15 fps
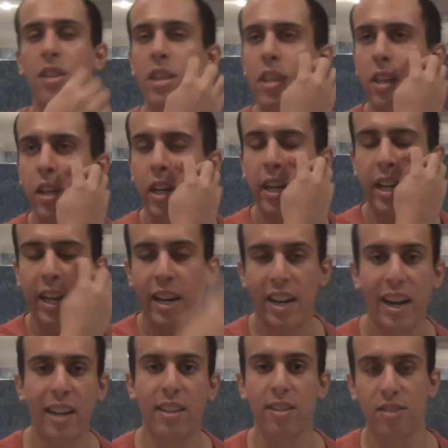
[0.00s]
the
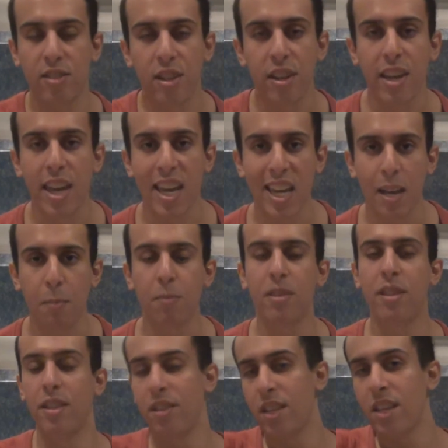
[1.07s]
characters in the
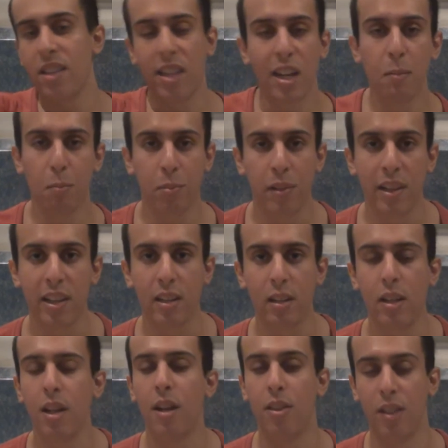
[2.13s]
game, the
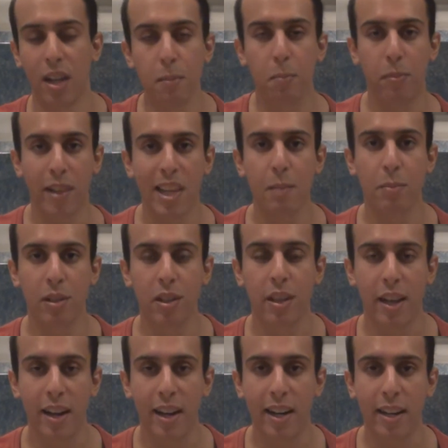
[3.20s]
non-playable
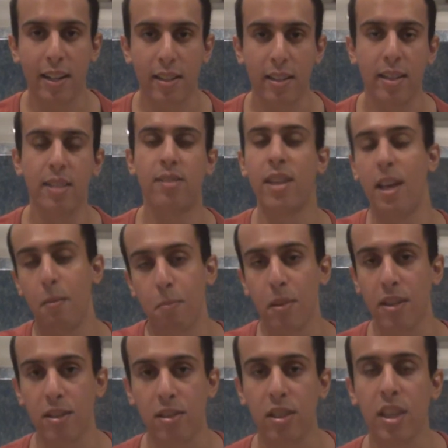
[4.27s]
characters,
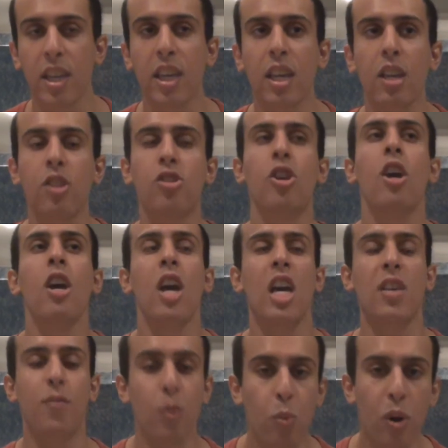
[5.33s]
NPCs,
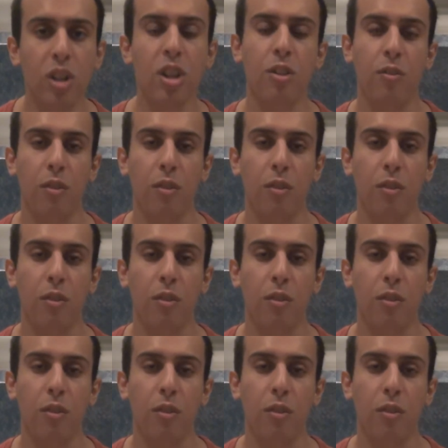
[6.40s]
and if you want